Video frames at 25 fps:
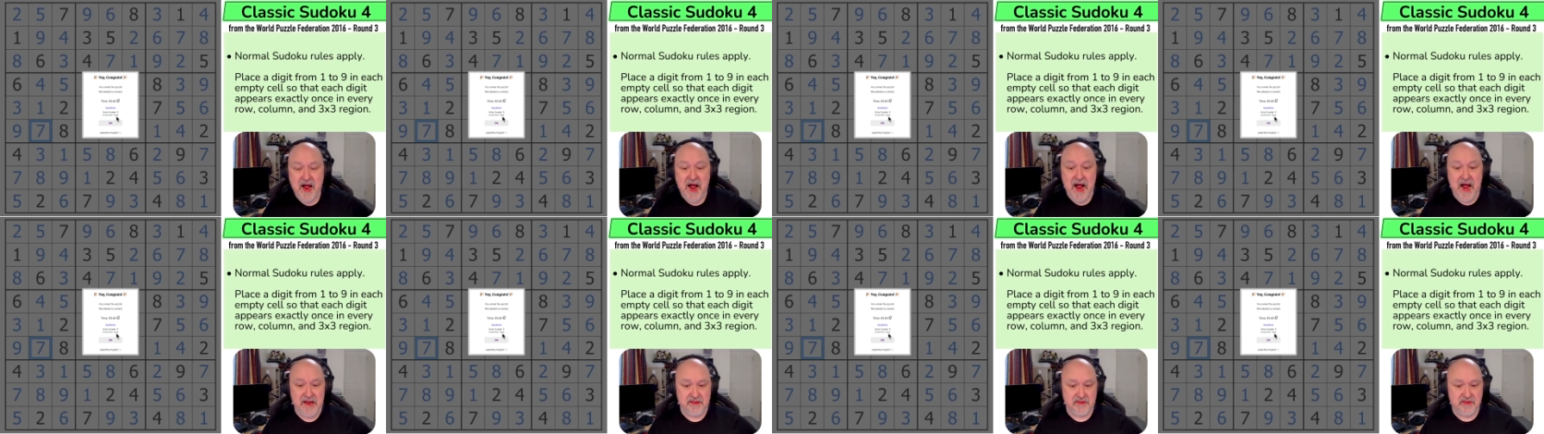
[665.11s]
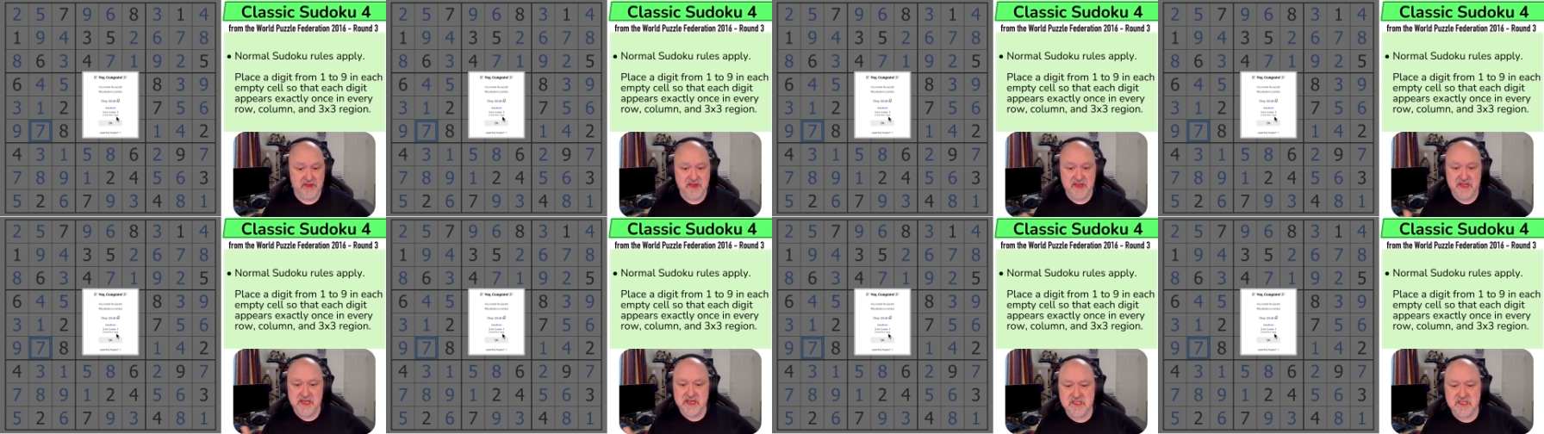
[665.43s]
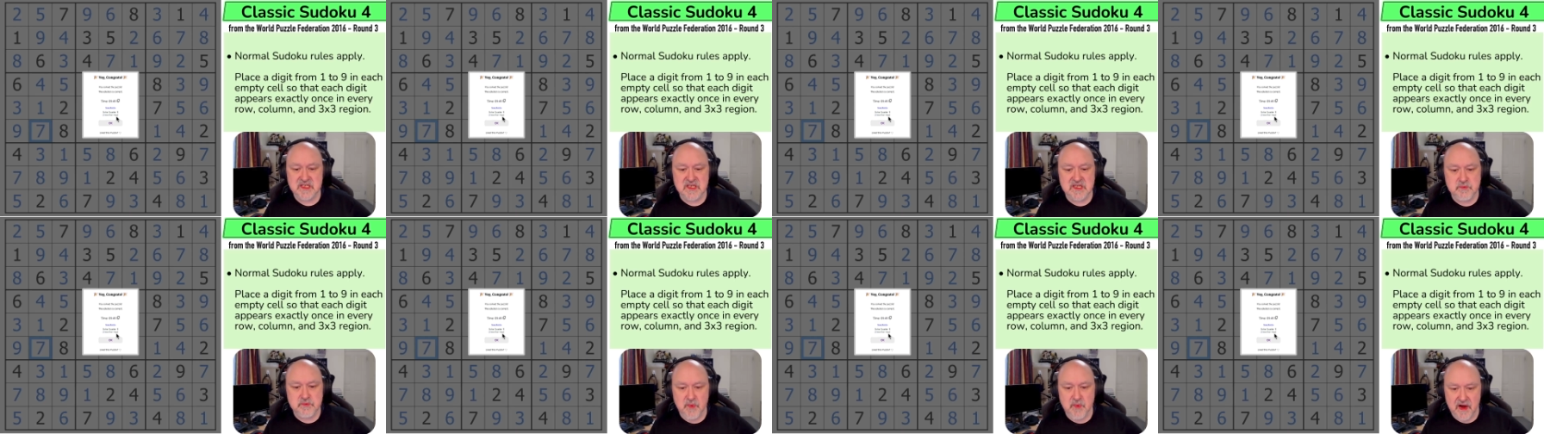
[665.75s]
And
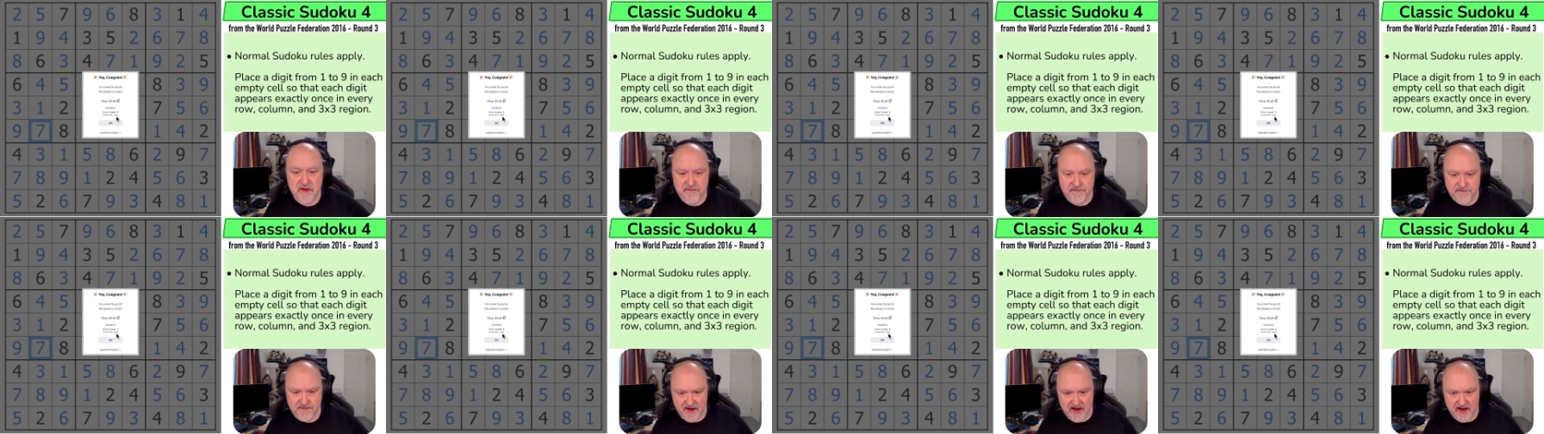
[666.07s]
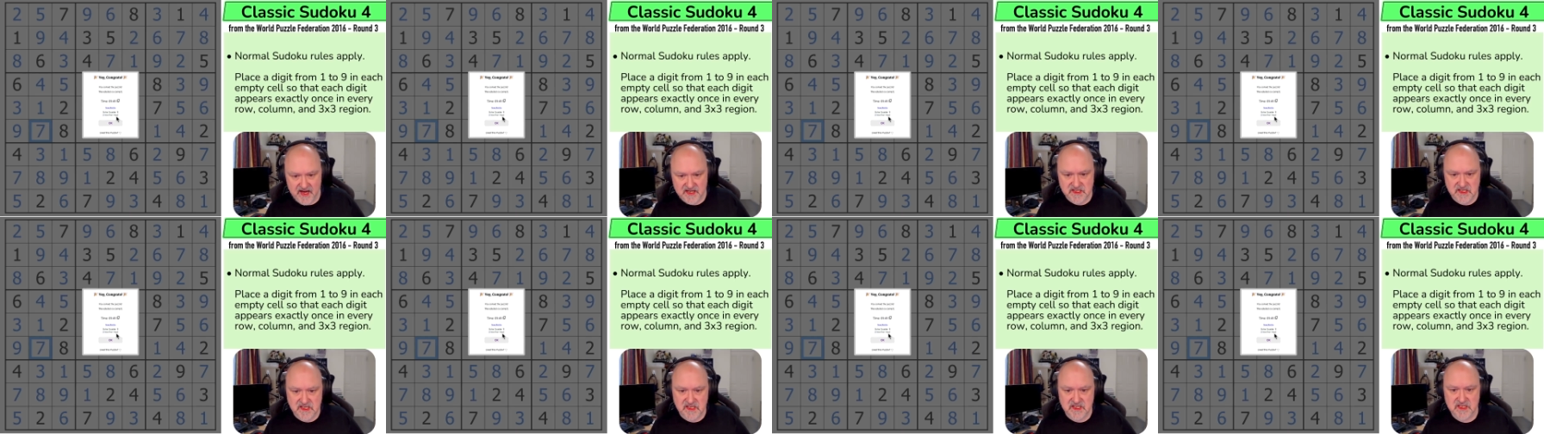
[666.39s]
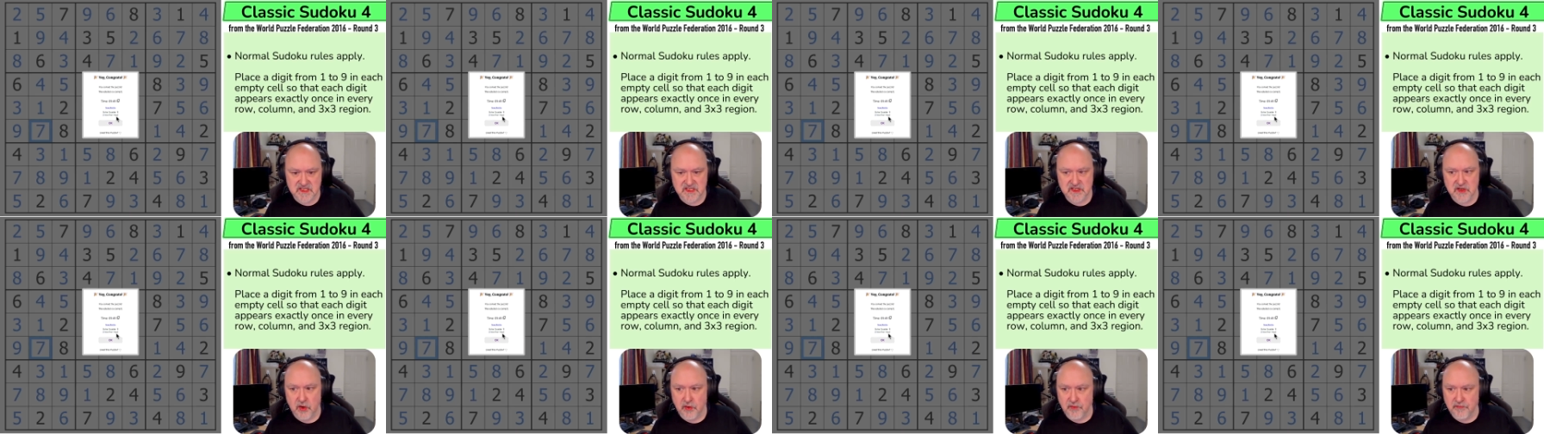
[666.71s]
this is my
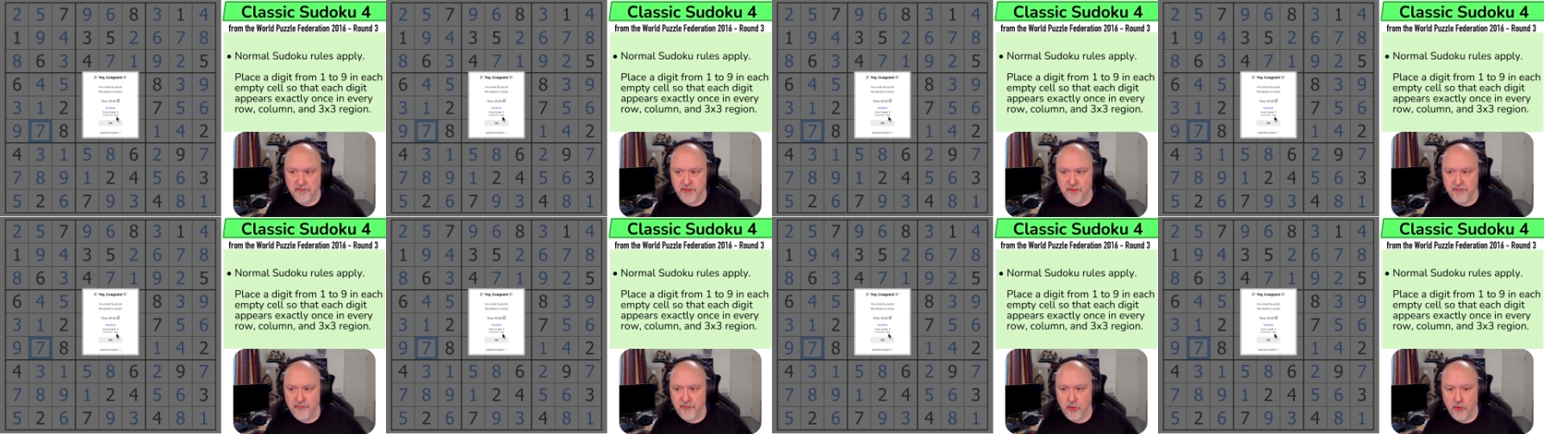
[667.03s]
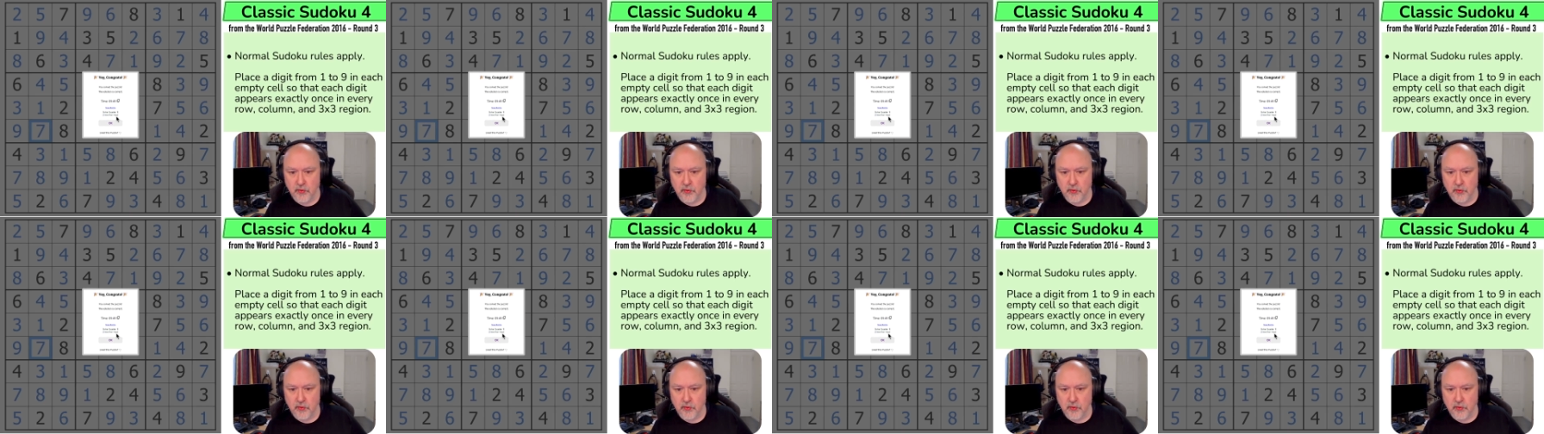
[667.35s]
fastest solve of